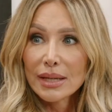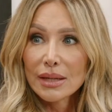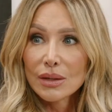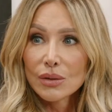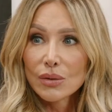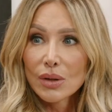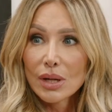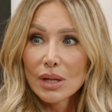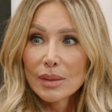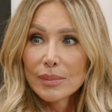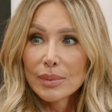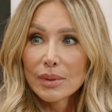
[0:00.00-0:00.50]

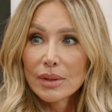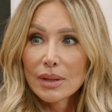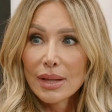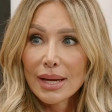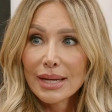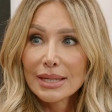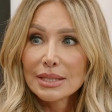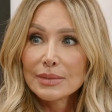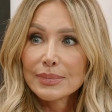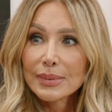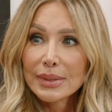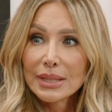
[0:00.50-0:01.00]
incredible
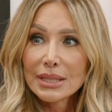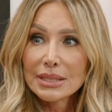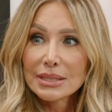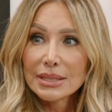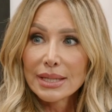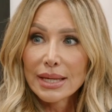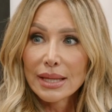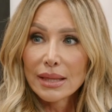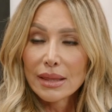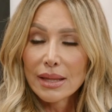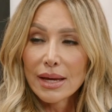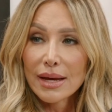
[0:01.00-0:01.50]
clients because
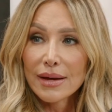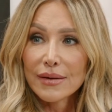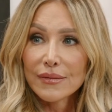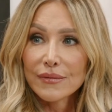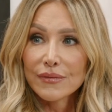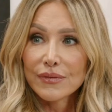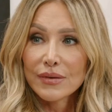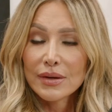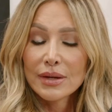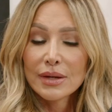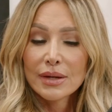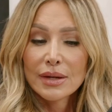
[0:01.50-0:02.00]
they
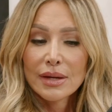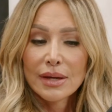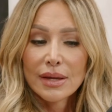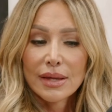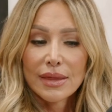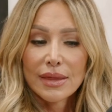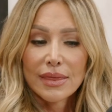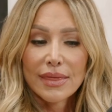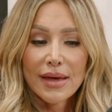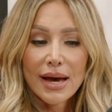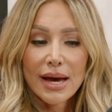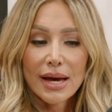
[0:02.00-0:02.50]
love
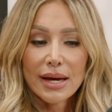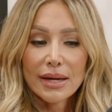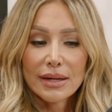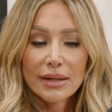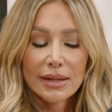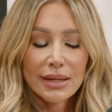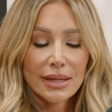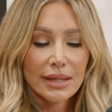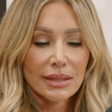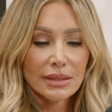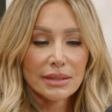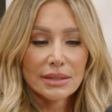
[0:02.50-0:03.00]
that
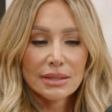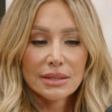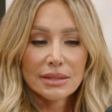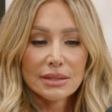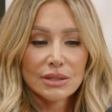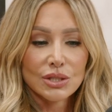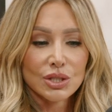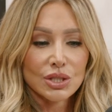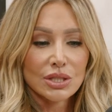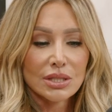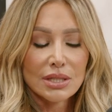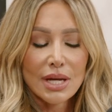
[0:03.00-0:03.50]
it's
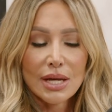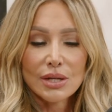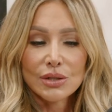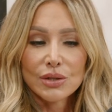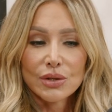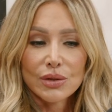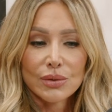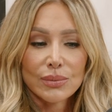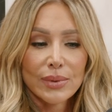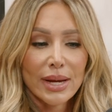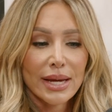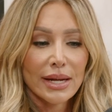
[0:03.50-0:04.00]
just under
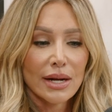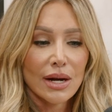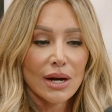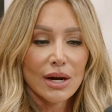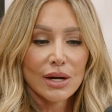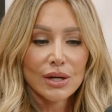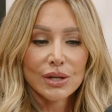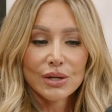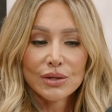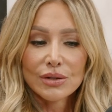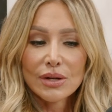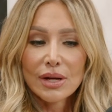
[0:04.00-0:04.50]
the radar.
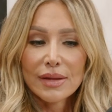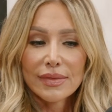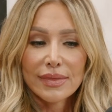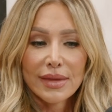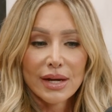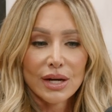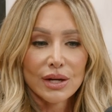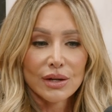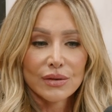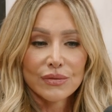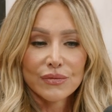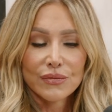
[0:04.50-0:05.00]
You're not
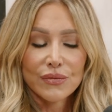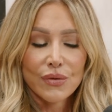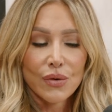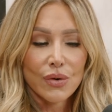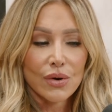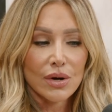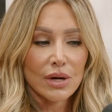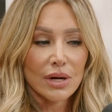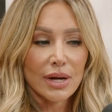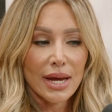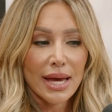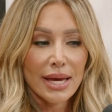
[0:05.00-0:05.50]
there
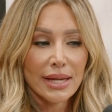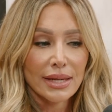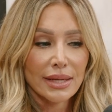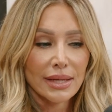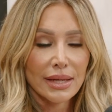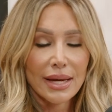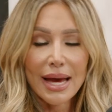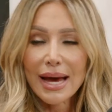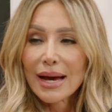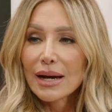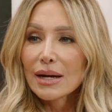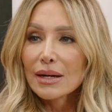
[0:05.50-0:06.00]
for any
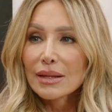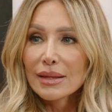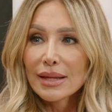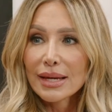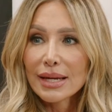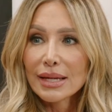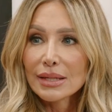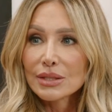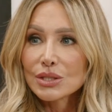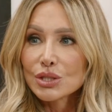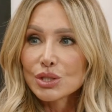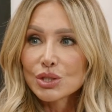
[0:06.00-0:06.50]

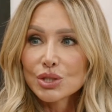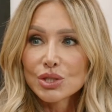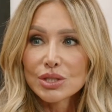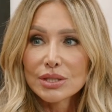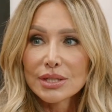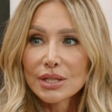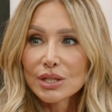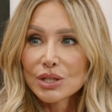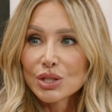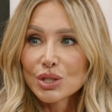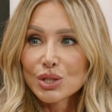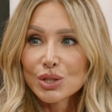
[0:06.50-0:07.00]
accolades. You're just
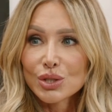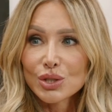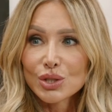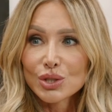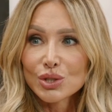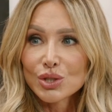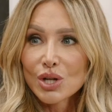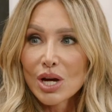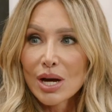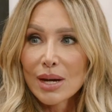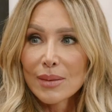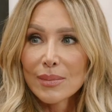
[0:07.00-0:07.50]
there to do your
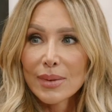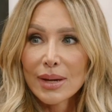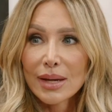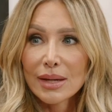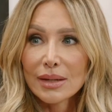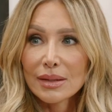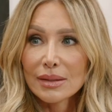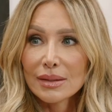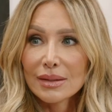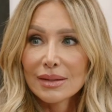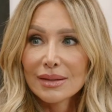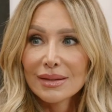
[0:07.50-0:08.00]
job
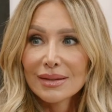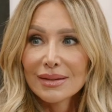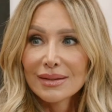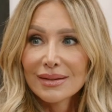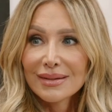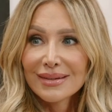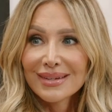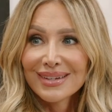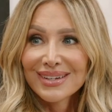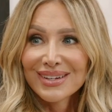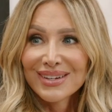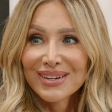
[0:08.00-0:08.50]
and
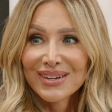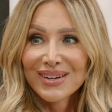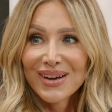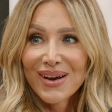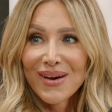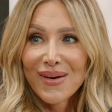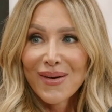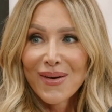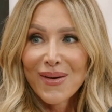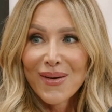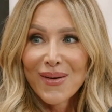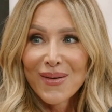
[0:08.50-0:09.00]
go
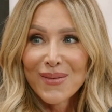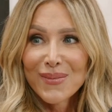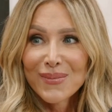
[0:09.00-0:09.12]
home.